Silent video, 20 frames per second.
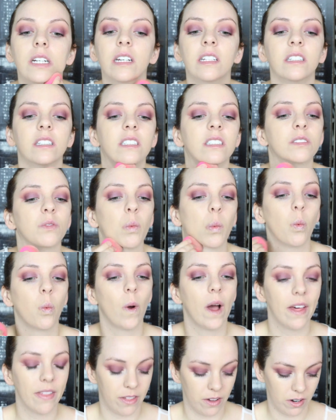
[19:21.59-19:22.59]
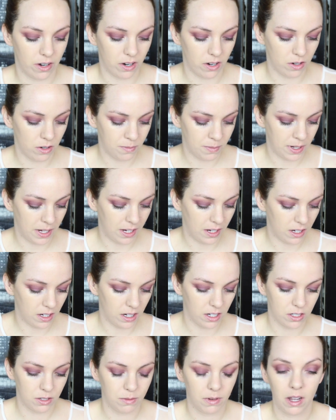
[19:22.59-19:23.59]
in this weather, oh my
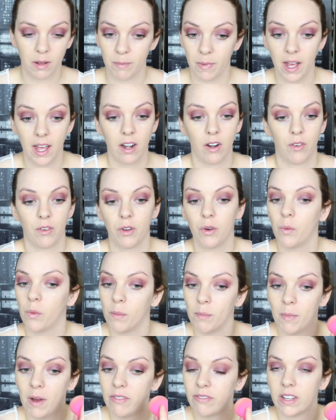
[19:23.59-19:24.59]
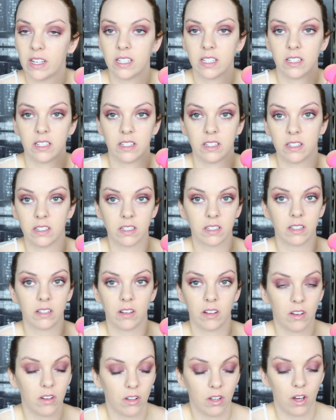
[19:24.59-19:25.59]
gosh, I don't know, my face is
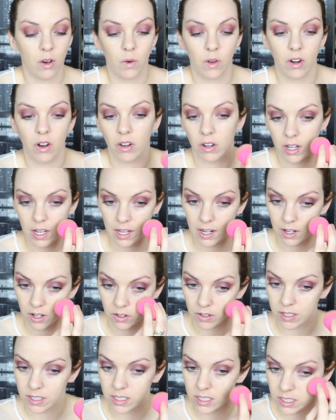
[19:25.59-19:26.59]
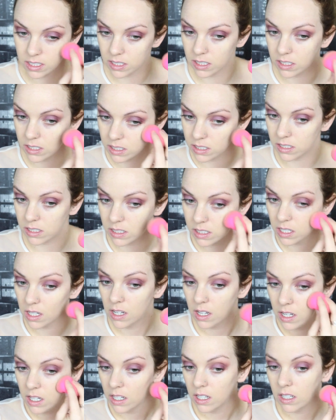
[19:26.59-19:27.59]
going all kind of crazy because
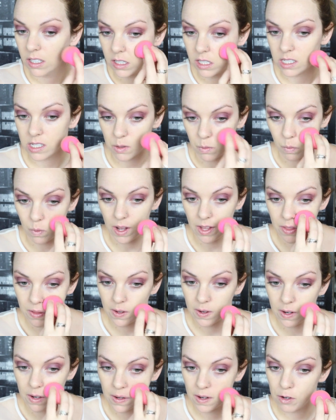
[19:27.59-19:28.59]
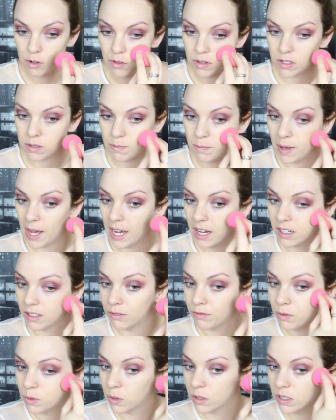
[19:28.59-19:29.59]
this weather, this back
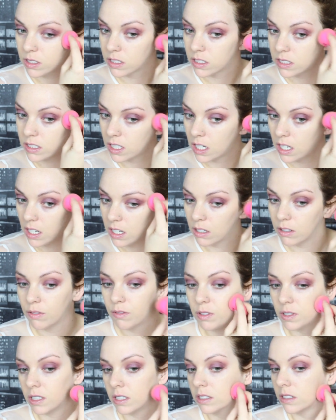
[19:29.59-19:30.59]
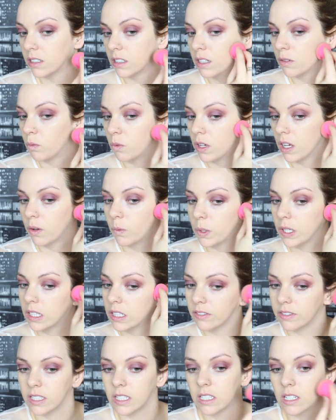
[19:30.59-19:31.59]
and forth stuff, and we
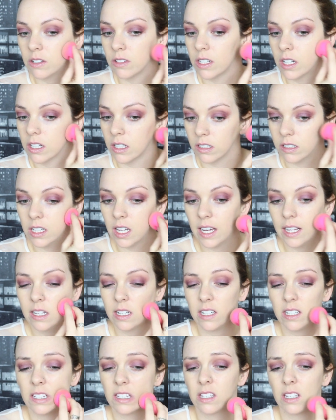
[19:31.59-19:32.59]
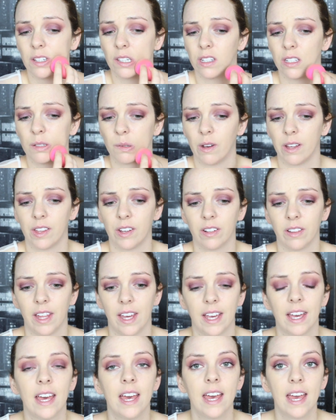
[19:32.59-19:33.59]
live in South Carolina, and so this weather,
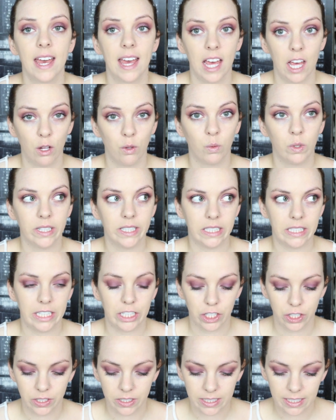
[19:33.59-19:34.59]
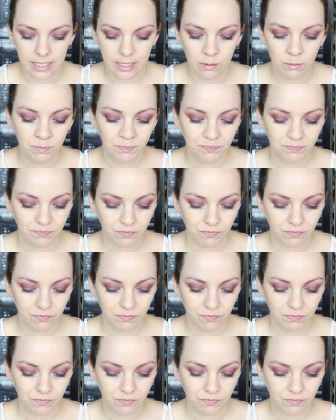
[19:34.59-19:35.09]
like, it will literally